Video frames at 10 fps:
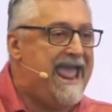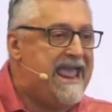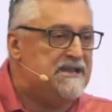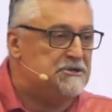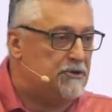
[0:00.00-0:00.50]

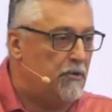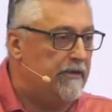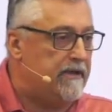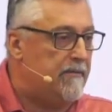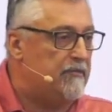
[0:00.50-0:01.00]
angel
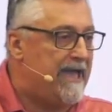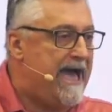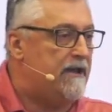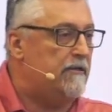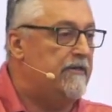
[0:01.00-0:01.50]
that comes
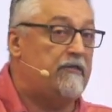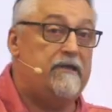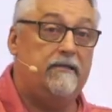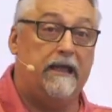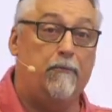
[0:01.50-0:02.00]
out of the
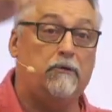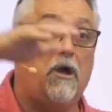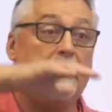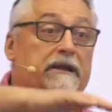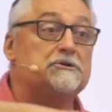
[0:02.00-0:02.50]
ceiling. We're
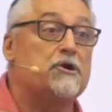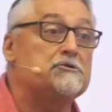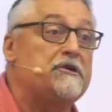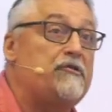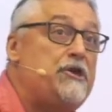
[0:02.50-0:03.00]
talking a church
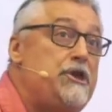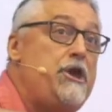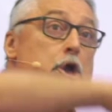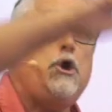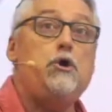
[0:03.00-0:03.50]
that's huge